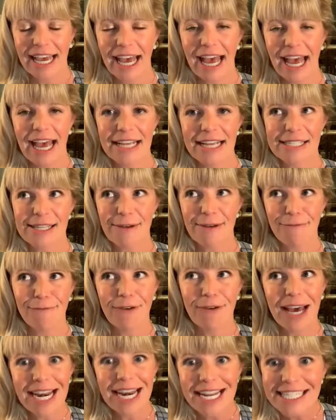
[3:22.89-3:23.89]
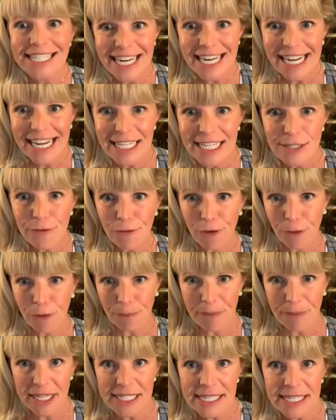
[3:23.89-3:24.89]
as fun as it is for
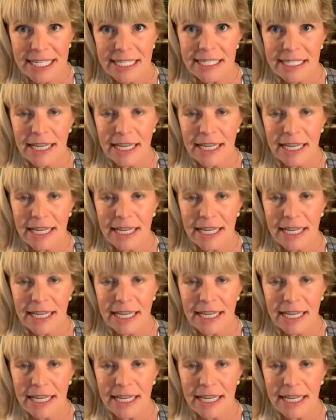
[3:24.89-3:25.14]
business,